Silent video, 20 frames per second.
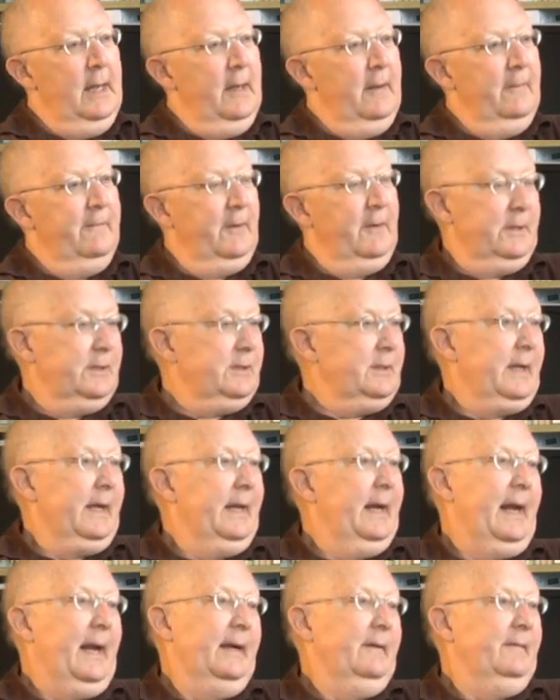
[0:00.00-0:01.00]
first to
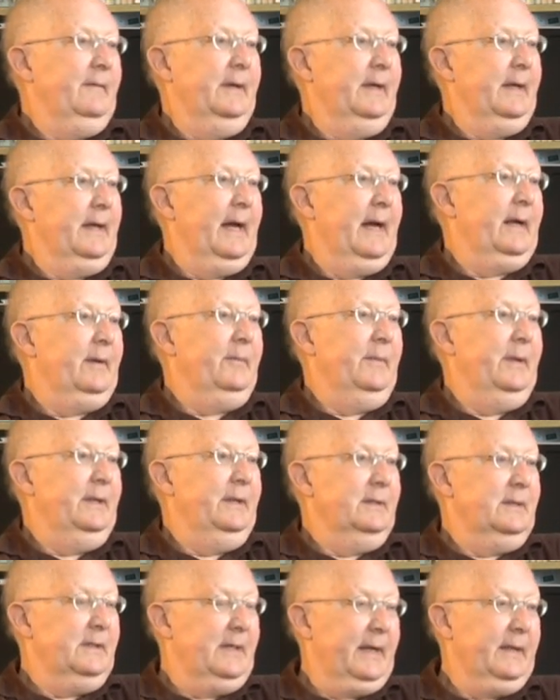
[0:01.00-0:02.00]
get out of the academy,
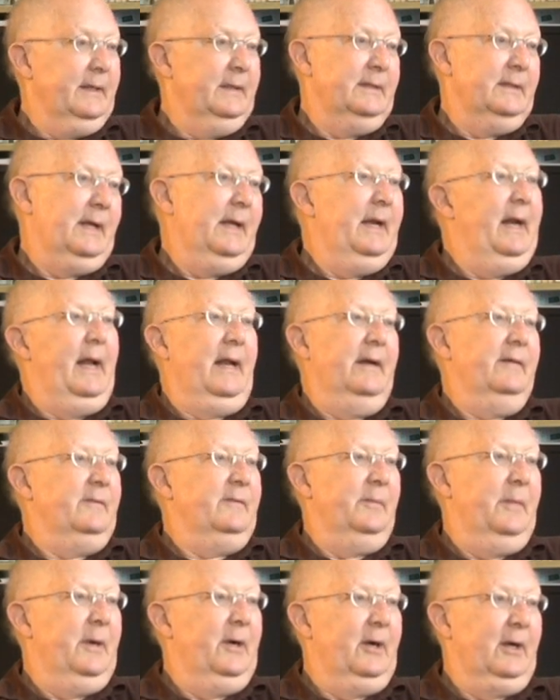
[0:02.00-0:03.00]
second to get out of
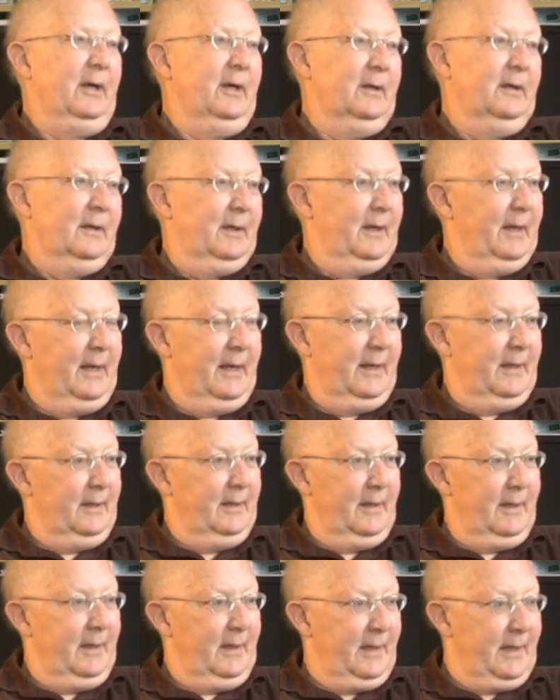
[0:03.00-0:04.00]
America,
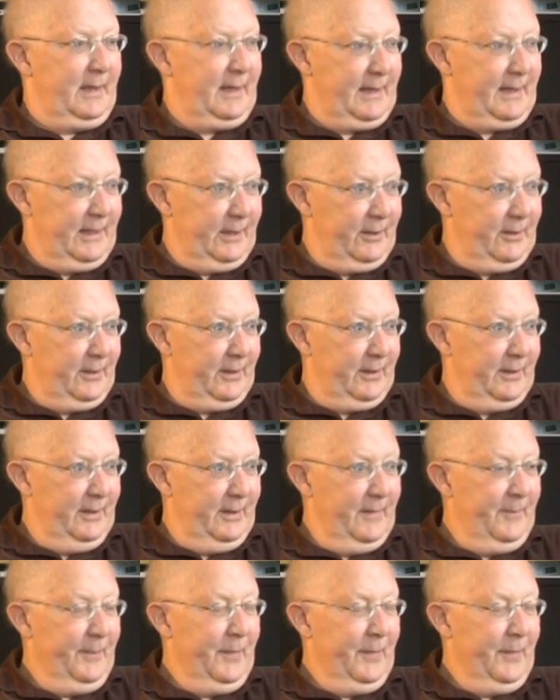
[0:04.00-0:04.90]
and third